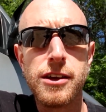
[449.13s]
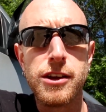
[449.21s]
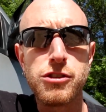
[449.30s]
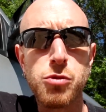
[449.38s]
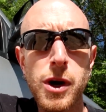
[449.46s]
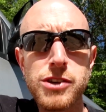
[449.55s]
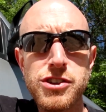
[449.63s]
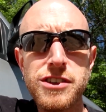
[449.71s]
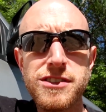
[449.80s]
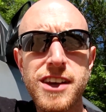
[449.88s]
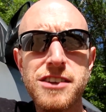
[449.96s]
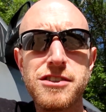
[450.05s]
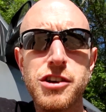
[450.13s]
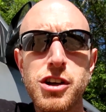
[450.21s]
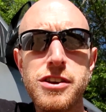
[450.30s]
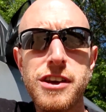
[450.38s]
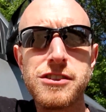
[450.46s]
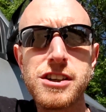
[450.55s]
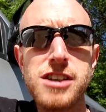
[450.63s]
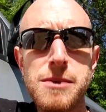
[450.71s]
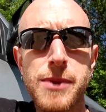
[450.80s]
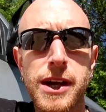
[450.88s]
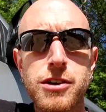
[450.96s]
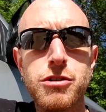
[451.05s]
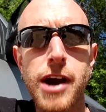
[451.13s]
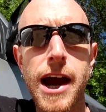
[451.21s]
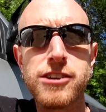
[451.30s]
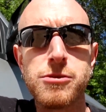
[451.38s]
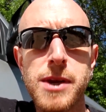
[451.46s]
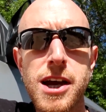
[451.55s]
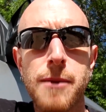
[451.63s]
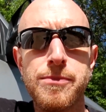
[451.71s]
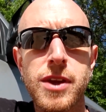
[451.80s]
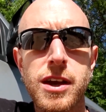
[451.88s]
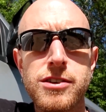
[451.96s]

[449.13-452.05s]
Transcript: It's what she says during this clip that cracks me up.